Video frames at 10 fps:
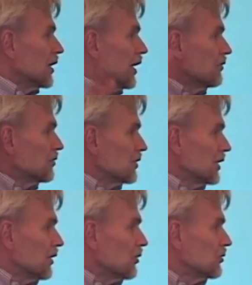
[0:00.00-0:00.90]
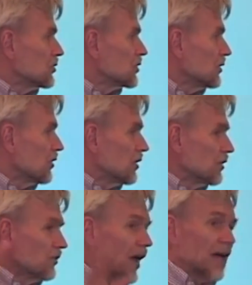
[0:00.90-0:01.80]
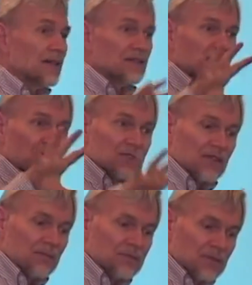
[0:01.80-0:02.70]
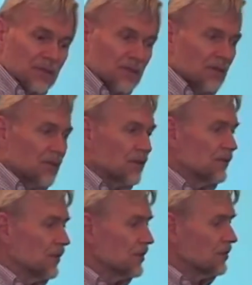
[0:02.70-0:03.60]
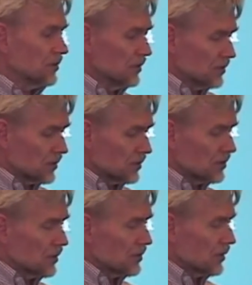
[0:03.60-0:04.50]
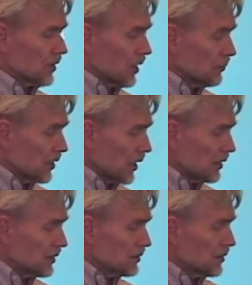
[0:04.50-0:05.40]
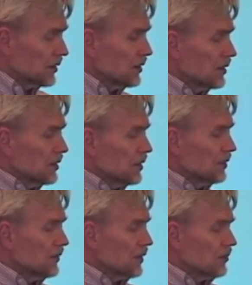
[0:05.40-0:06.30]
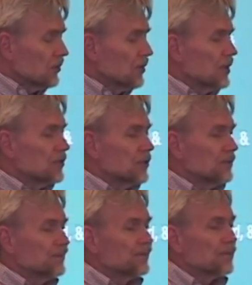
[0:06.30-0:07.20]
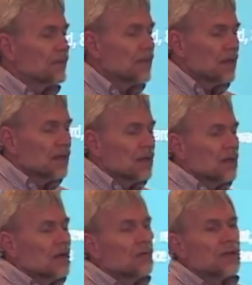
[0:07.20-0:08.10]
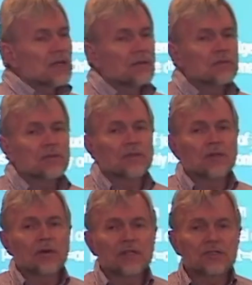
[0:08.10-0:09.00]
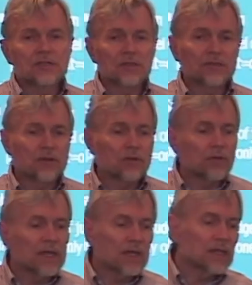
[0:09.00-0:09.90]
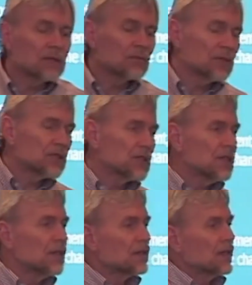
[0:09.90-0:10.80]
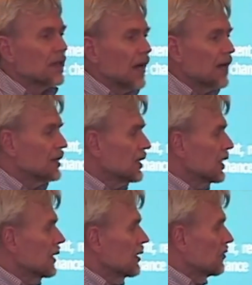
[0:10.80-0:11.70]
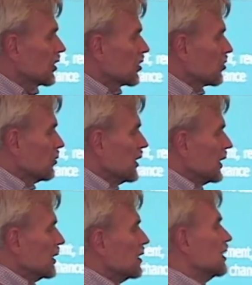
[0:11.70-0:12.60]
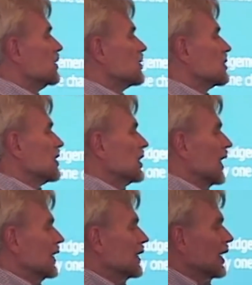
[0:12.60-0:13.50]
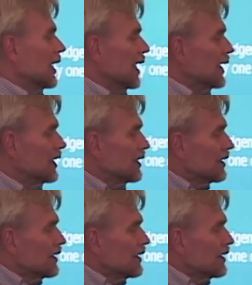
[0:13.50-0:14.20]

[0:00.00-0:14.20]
a heavenly host, and all of that is accepted in all of these religions. It's a commonality in their origin. When we come to the question of creed, we see that the idea of a creed is like a